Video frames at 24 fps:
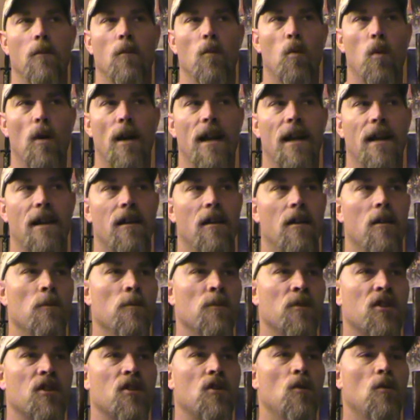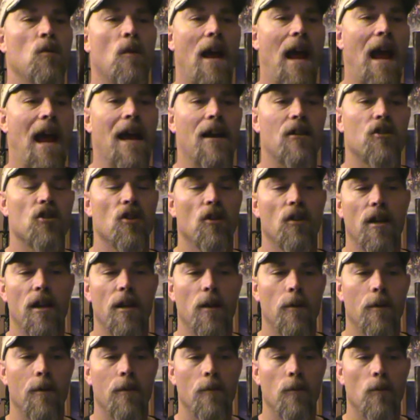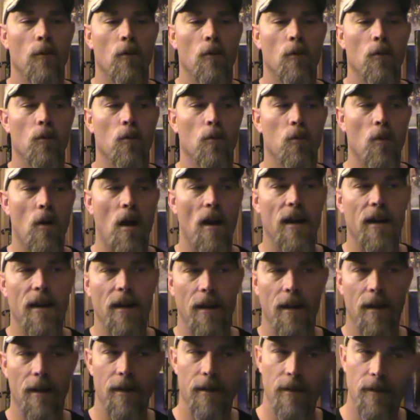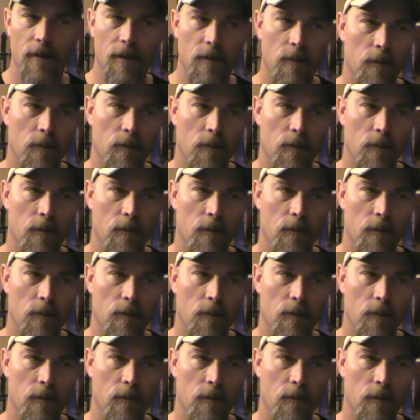When it comes to actually running it,